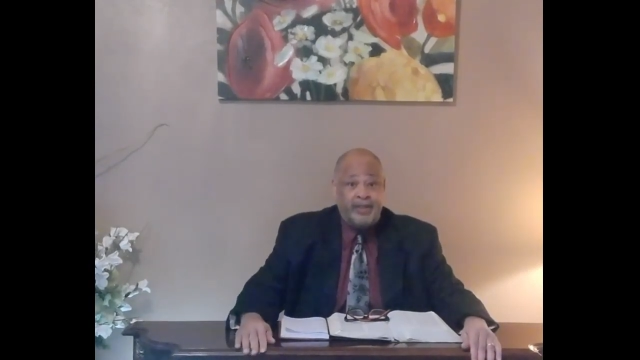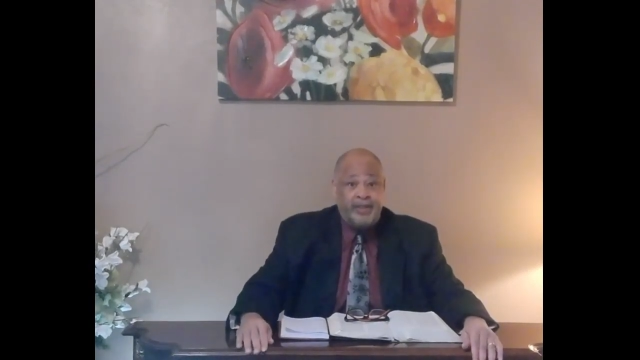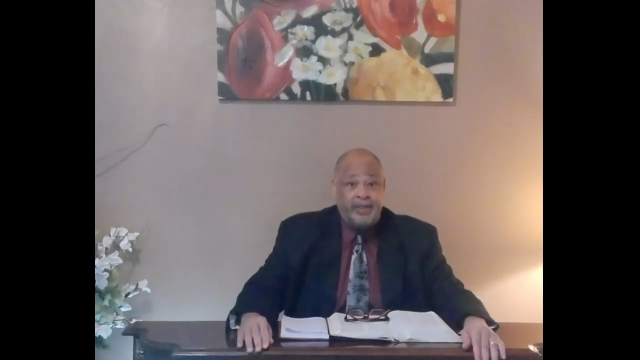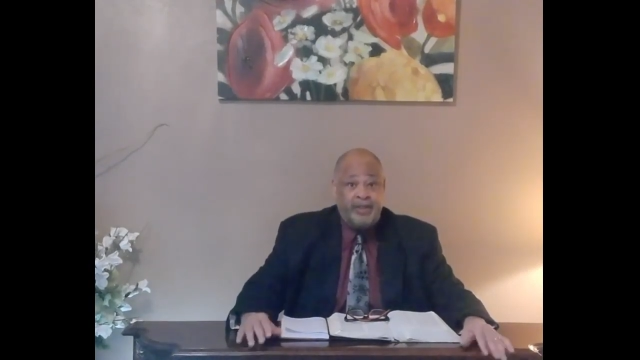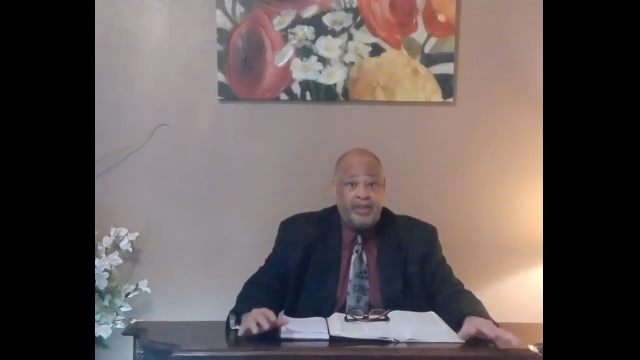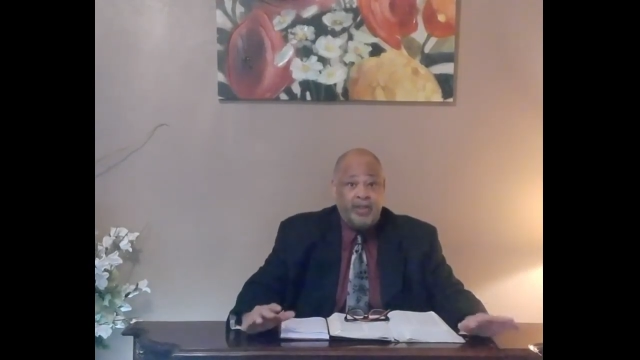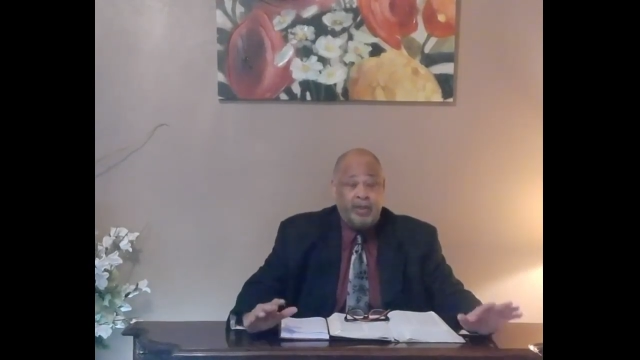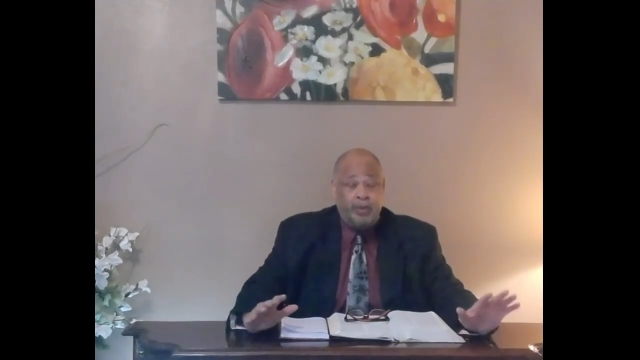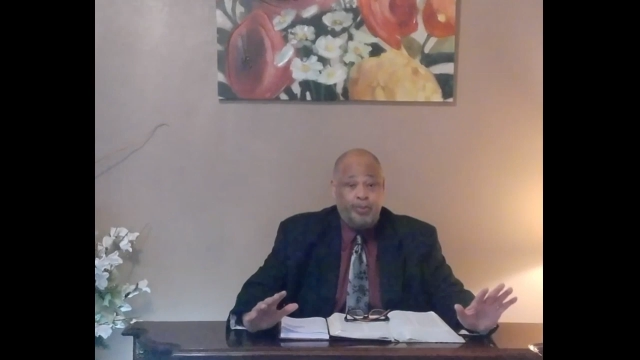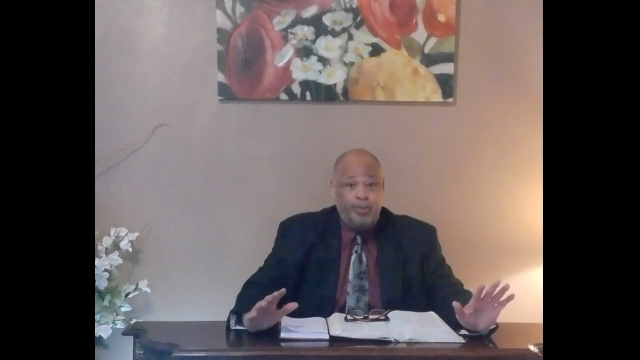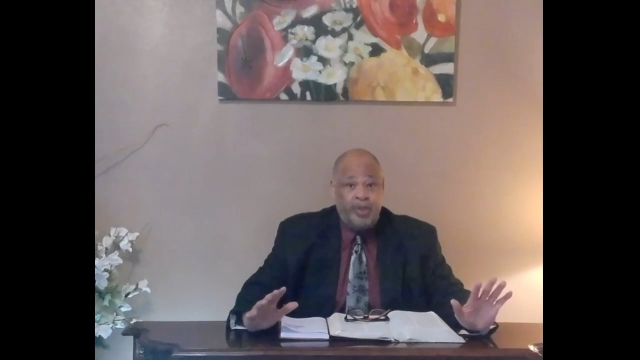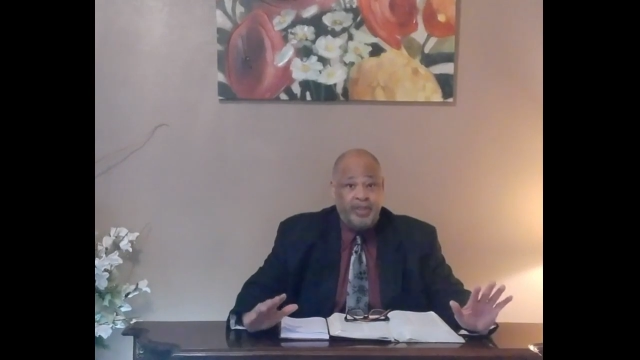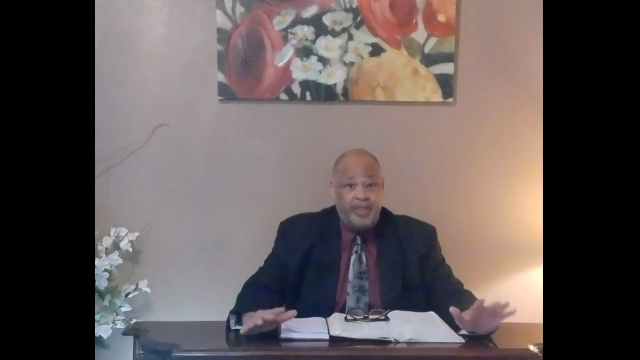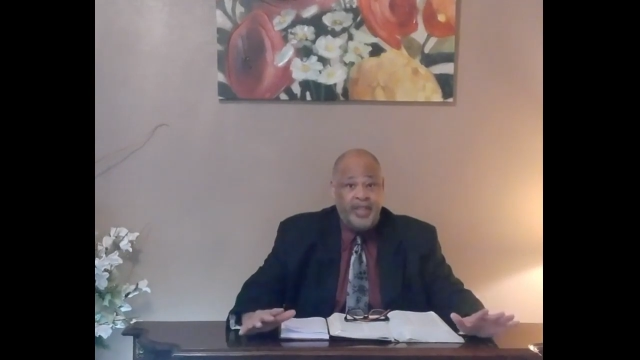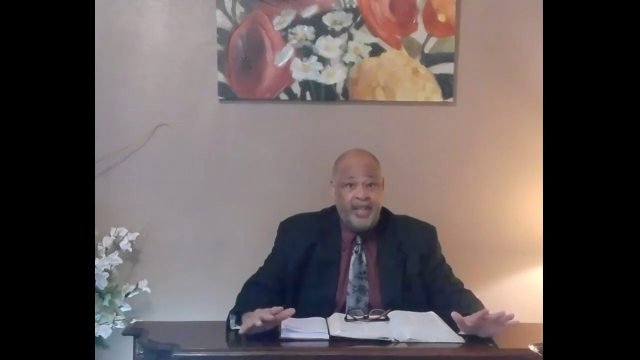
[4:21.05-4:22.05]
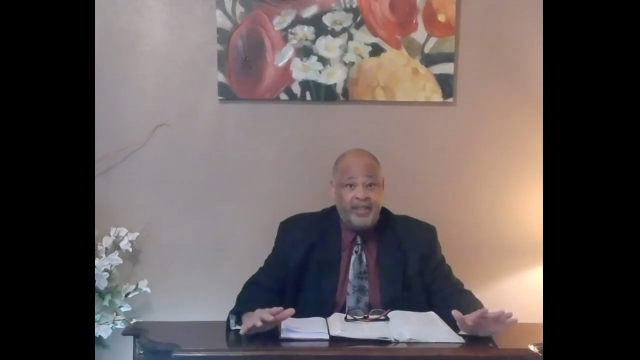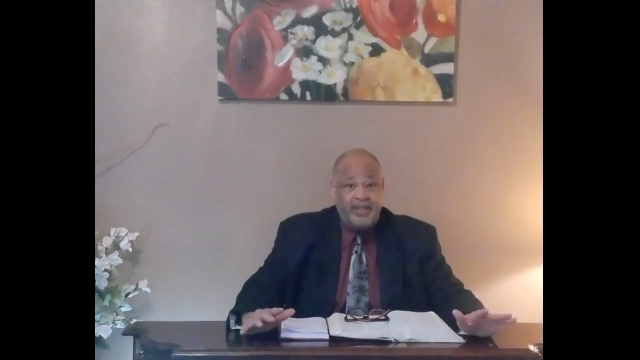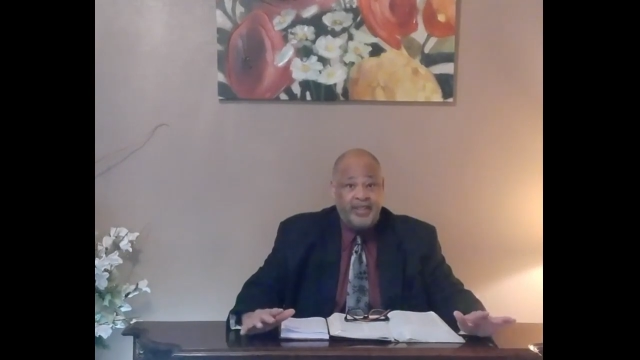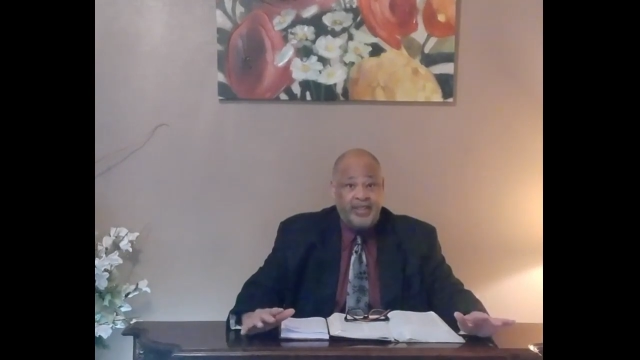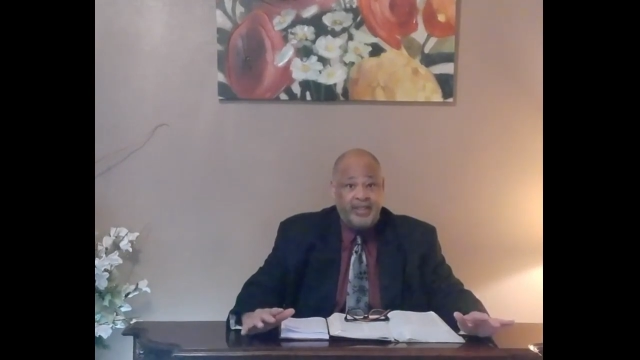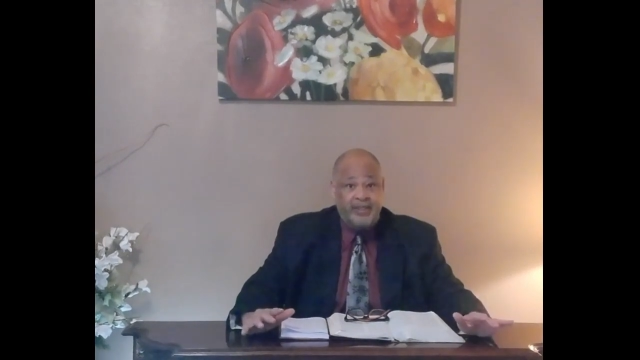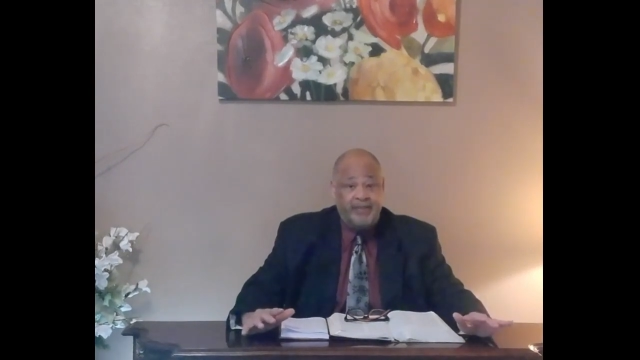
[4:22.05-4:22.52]
So
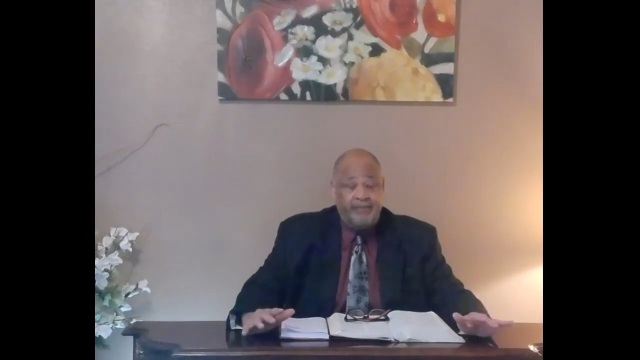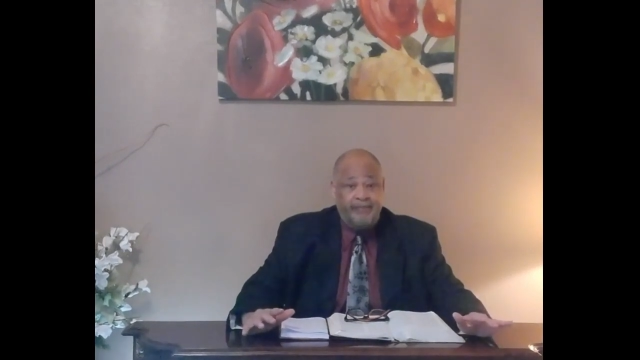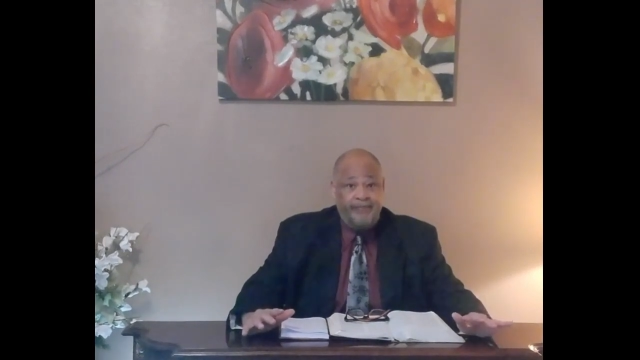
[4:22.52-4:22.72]
protection.